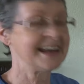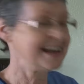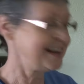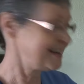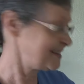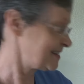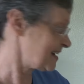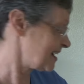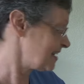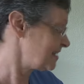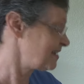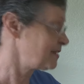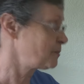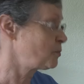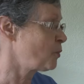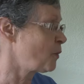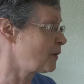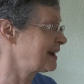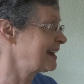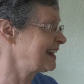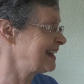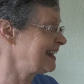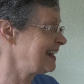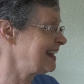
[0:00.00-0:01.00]
aids and his
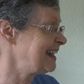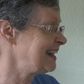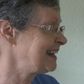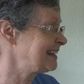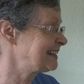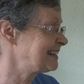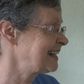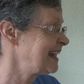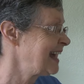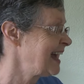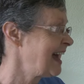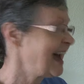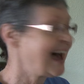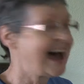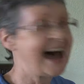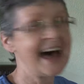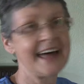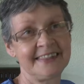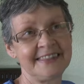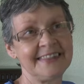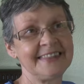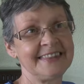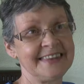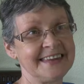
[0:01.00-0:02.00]
walking aids.
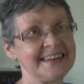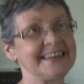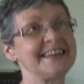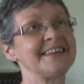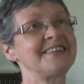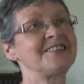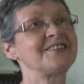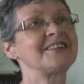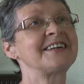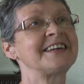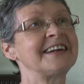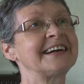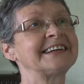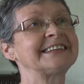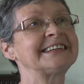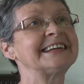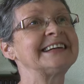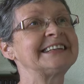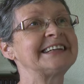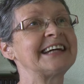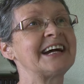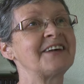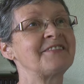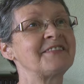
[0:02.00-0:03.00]
And the district
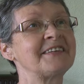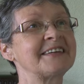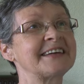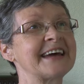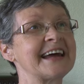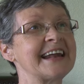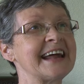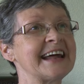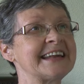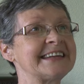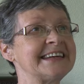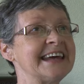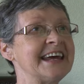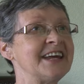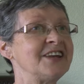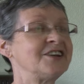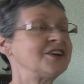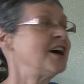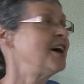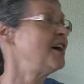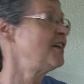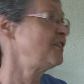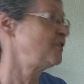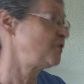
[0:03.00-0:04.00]
nursing service can attend